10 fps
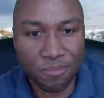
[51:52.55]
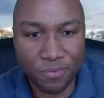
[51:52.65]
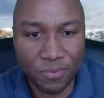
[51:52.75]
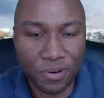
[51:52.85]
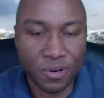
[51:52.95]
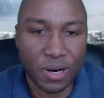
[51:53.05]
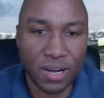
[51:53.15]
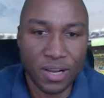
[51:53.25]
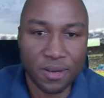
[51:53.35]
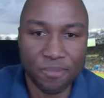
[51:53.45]

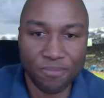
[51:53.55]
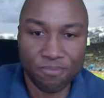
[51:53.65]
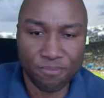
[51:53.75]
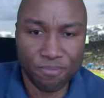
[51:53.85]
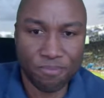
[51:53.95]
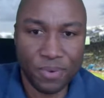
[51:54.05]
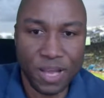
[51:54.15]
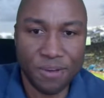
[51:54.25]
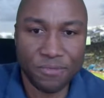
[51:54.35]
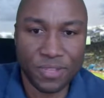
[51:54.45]
for
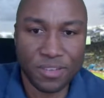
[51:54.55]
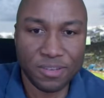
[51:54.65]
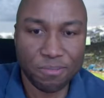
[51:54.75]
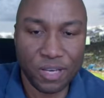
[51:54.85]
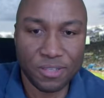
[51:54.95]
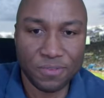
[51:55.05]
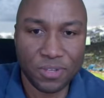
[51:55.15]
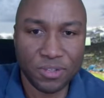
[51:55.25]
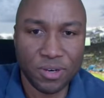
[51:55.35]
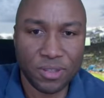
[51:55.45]
have testing positive for
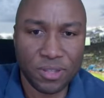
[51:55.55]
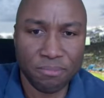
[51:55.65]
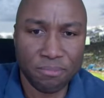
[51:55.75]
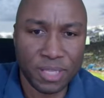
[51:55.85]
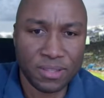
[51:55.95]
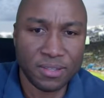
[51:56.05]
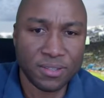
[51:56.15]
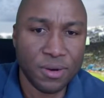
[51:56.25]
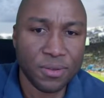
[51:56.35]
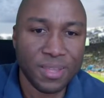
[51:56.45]
the drug
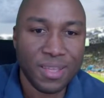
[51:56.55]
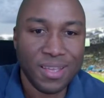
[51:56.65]
dexamethasone,